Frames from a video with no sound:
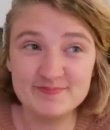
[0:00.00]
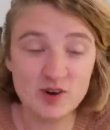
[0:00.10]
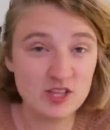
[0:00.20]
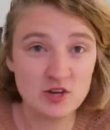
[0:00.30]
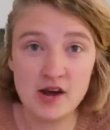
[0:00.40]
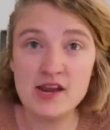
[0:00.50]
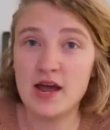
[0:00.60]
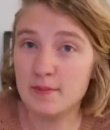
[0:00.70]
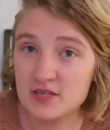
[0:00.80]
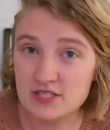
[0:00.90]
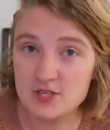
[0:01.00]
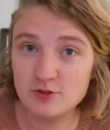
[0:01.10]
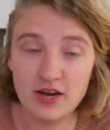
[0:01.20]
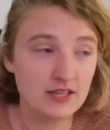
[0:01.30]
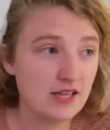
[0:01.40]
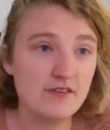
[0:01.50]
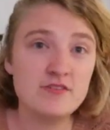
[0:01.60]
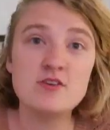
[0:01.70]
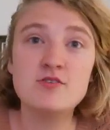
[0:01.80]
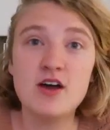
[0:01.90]
4th grade, I miss you. I love
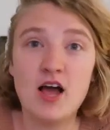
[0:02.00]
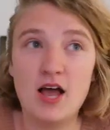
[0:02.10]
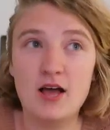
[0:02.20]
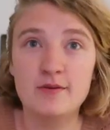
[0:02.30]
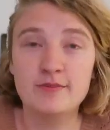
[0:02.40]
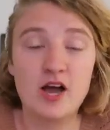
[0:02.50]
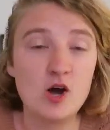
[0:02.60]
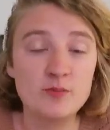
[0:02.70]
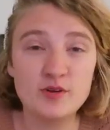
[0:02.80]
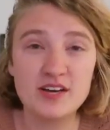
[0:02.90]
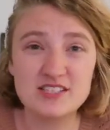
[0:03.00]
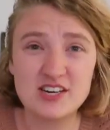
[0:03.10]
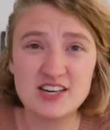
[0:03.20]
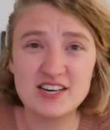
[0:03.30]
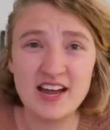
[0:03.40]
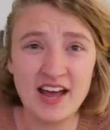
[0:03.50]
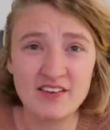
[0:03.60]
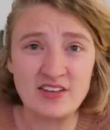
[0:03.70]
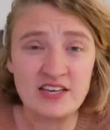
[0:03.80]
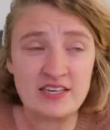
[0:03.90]
you. I hope you guys are
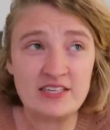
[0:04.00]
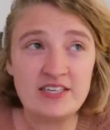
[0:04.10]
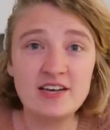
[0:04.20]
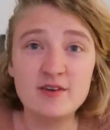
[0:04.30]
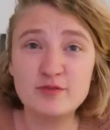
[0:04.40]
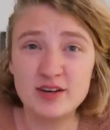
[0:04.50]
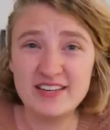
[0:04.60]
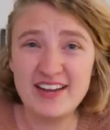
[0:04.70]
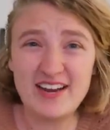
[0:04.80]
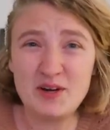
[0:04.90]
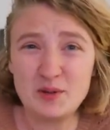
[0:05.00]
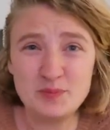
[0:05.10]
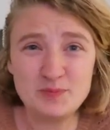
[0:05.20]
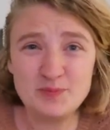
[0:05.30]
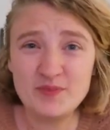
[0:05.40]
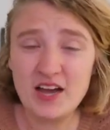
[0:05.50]
having fun at home.